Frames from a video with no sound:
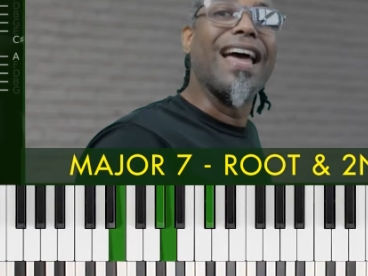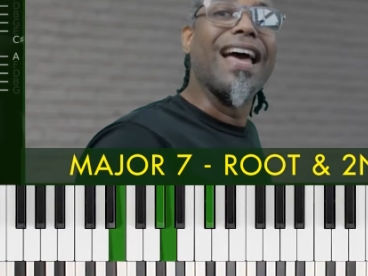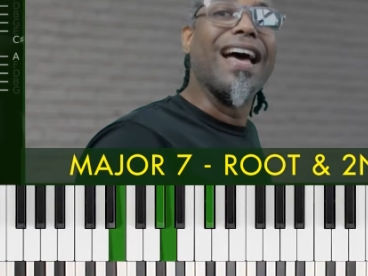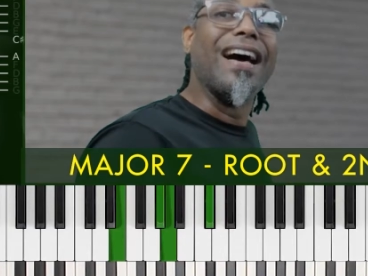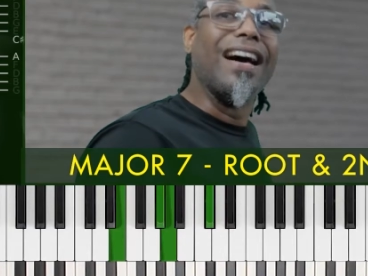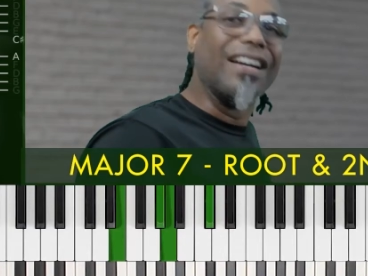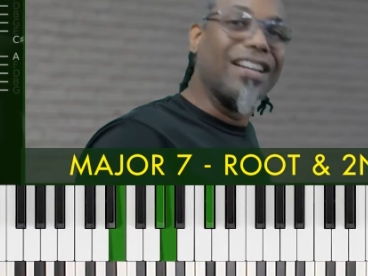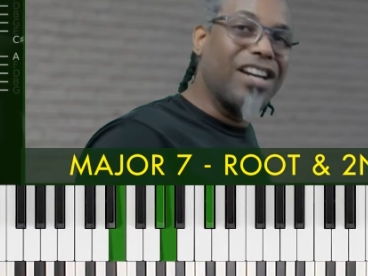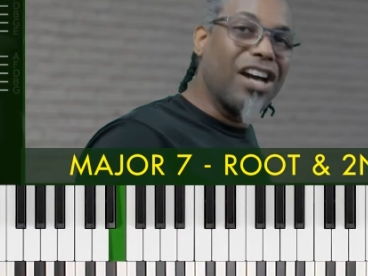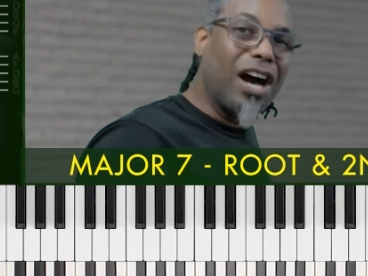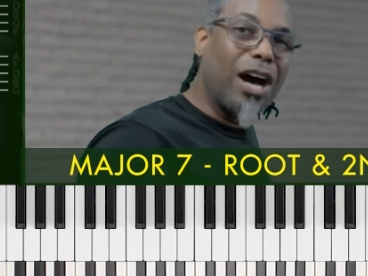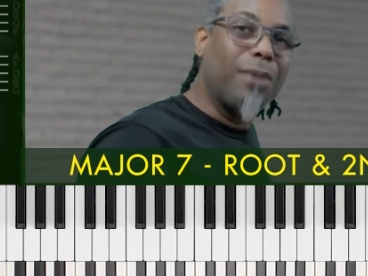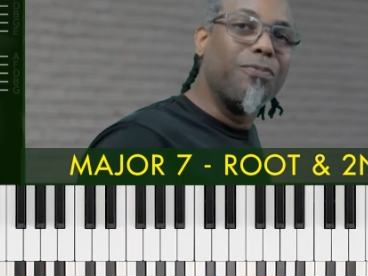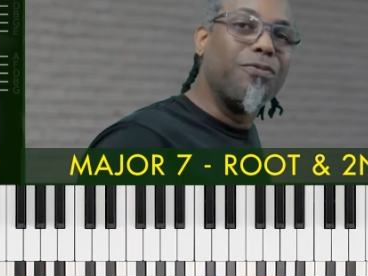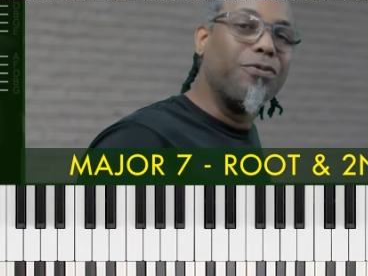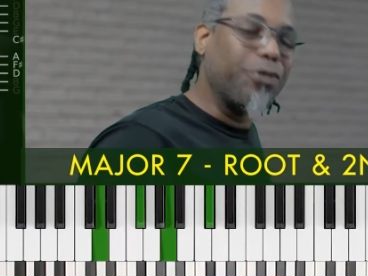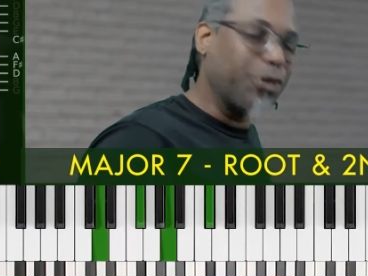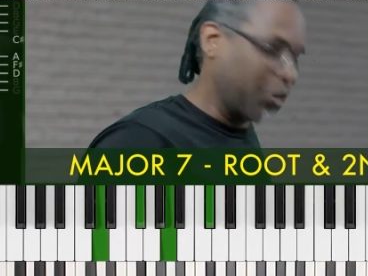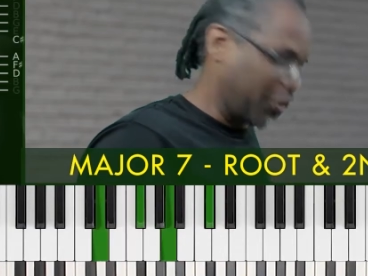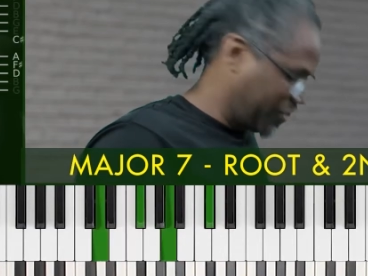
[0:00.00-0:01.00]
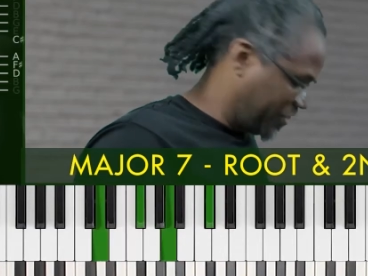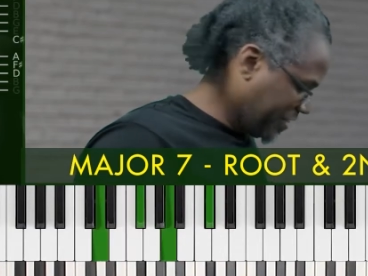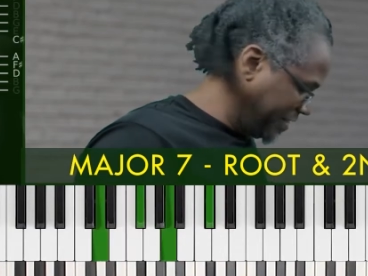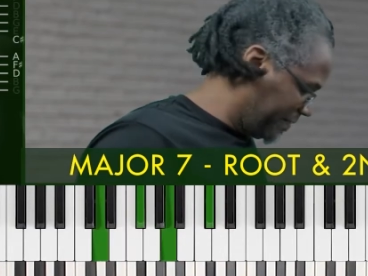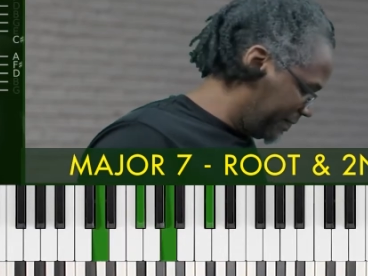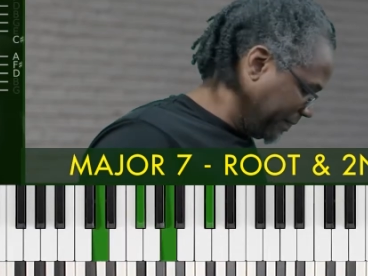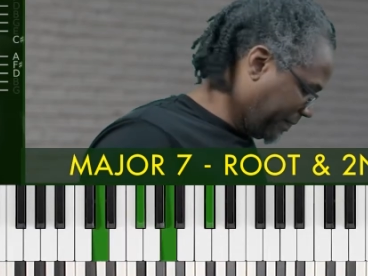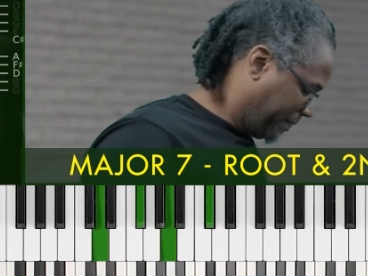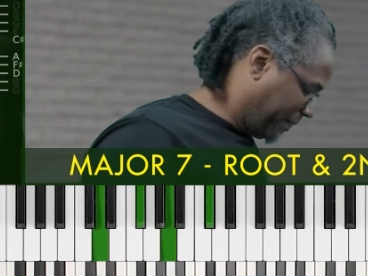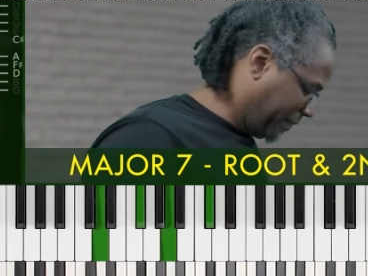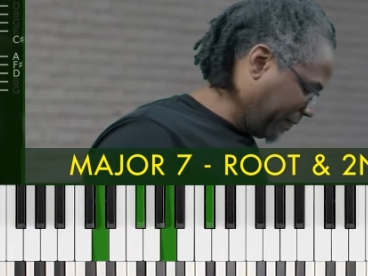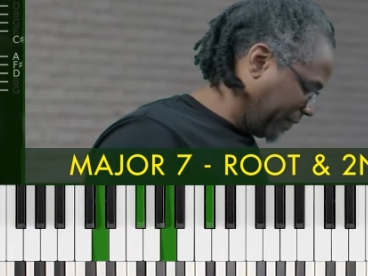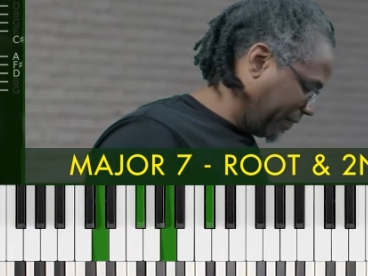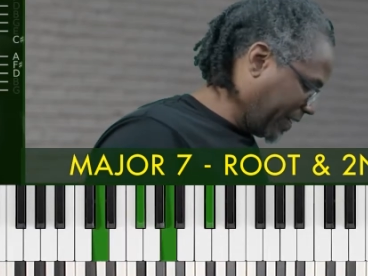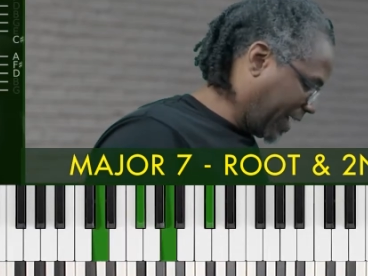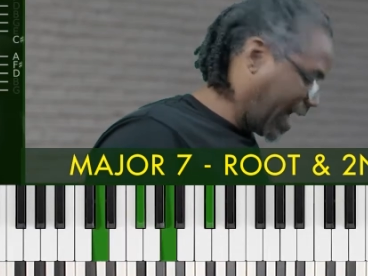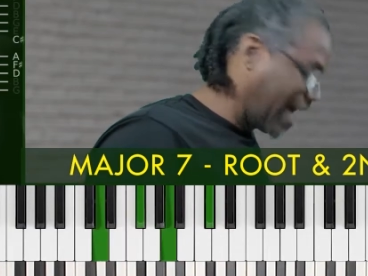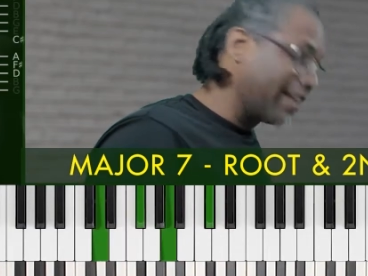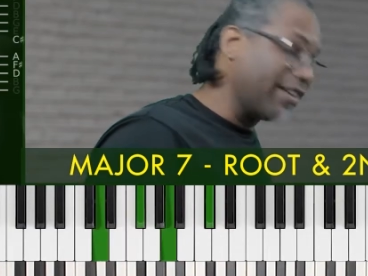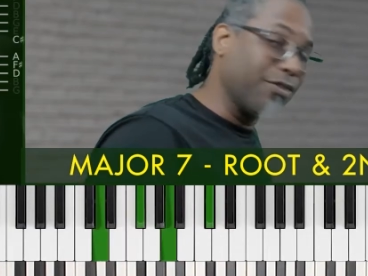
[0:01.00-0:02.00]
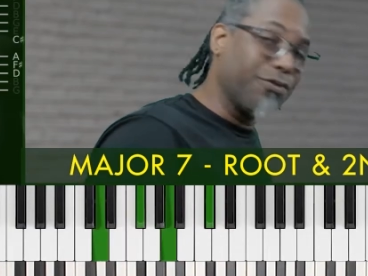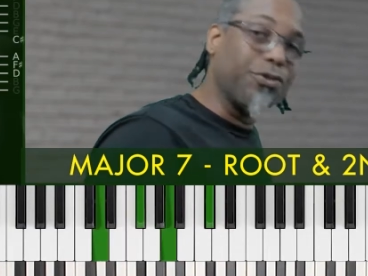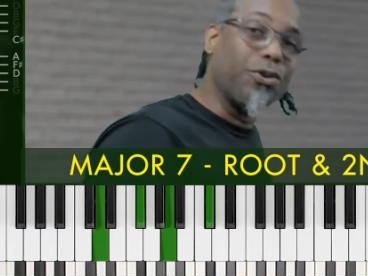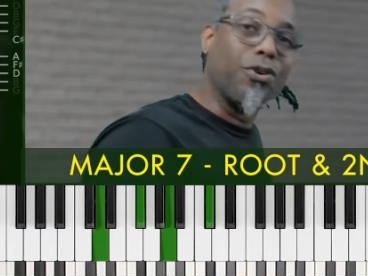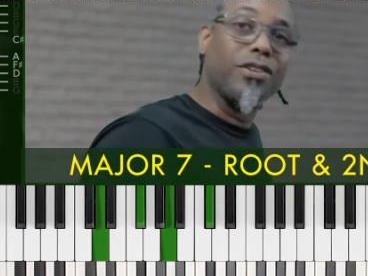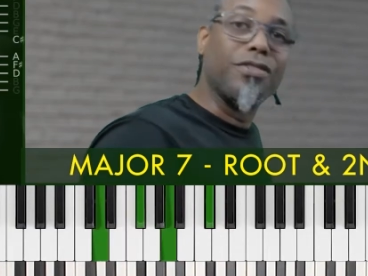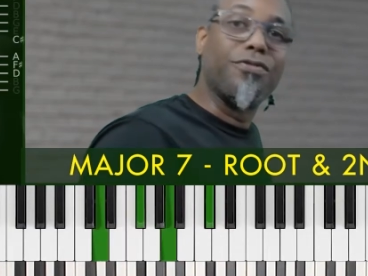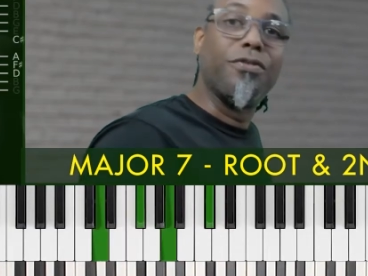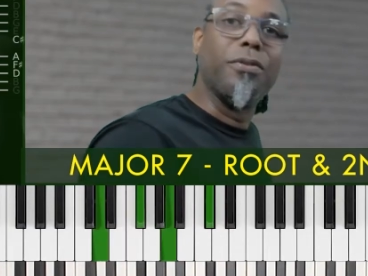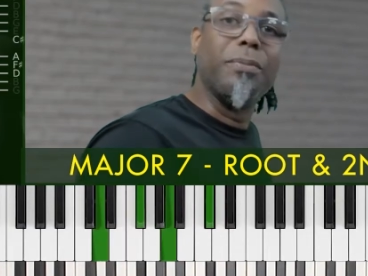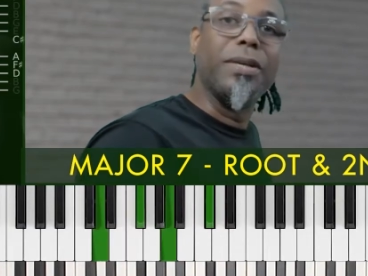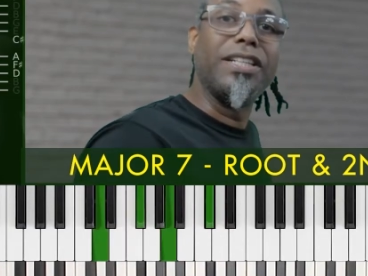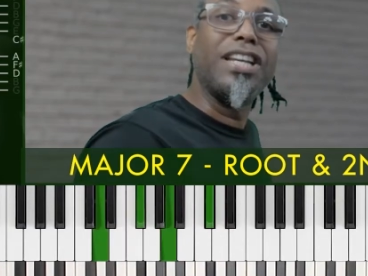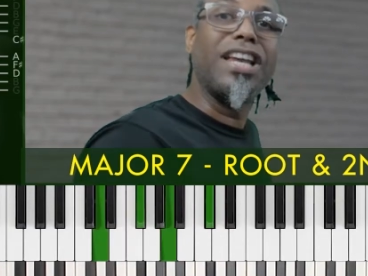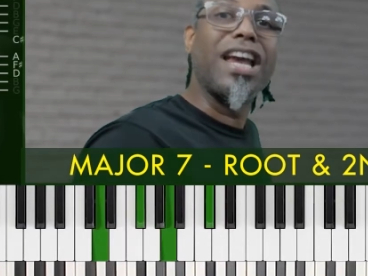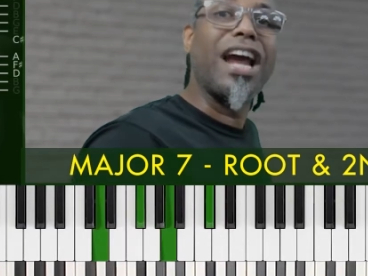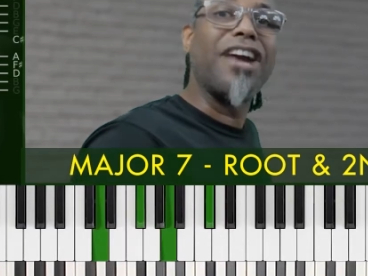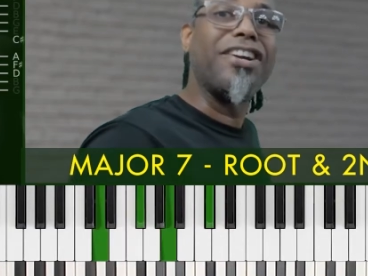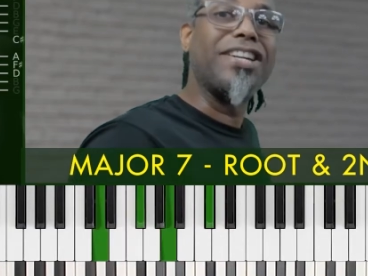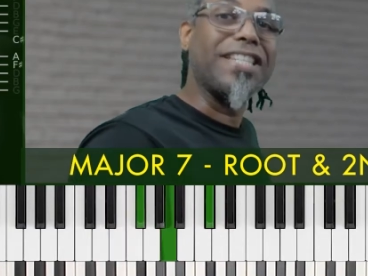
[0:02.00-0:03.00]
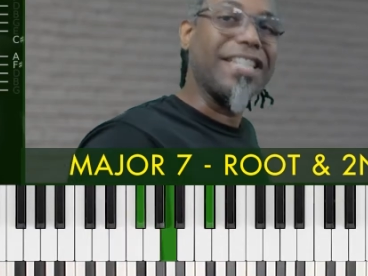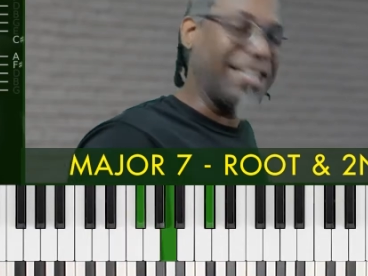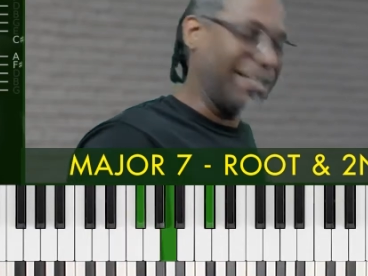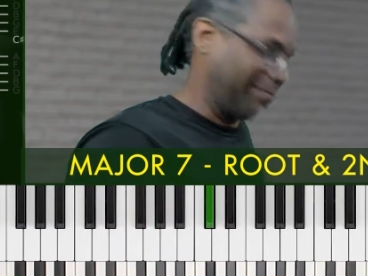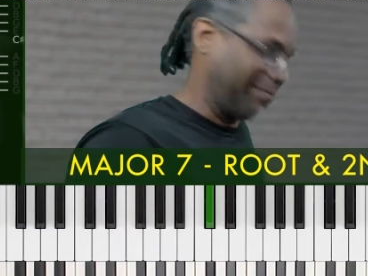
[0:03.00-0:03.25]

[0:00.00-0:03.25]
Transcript: comfort and of course familiarity.